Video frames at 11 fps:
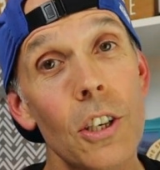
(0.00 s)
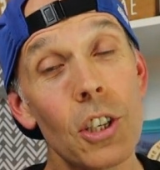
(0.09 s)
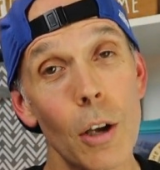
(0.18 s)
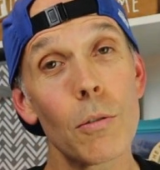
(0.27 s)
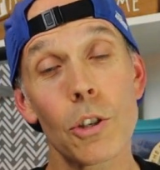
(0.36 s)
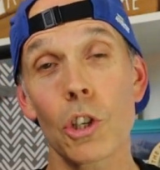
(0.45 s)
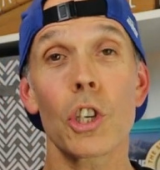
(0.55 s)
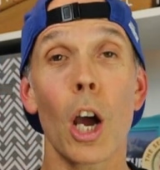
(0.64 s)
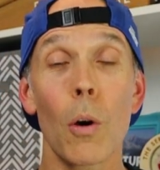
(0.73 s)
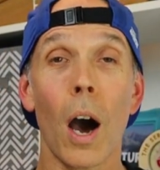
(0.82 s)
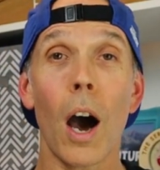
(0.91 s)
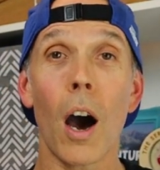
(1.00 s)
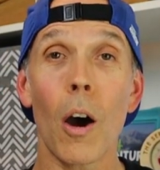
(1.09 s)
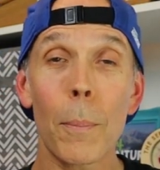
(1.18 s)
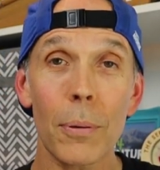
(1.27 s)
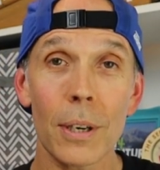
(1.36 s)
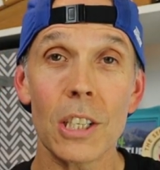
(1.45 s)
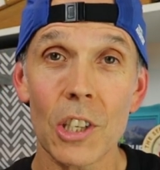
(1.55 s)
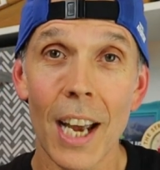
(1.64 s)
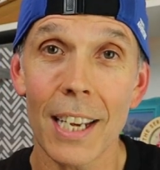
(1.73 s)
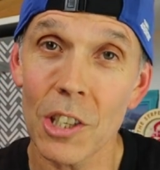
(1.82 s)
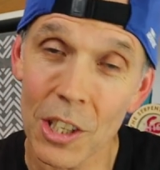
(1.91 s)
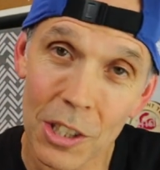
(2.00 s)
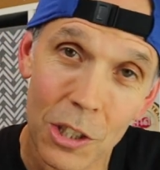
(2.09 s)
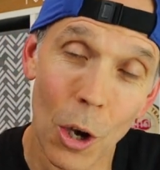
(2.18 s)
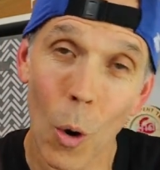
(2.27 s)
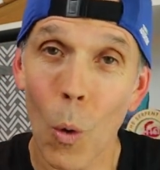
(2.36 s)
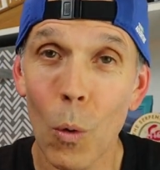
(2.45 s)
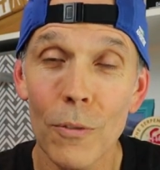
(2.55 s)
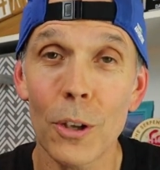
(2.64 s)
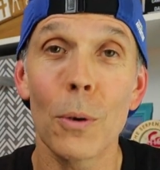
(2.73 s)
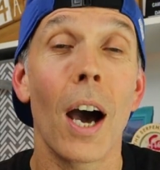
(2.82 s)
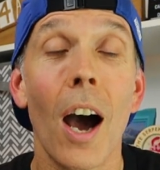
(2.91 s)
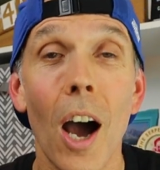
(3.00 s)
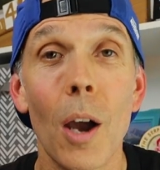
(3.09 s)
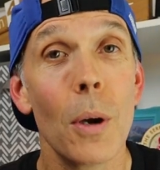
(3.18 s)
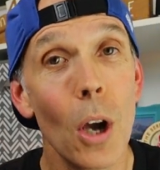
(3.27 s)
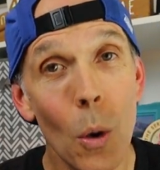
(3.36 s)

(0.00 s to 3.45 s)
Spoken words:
So to show our appreciation to all of you at home,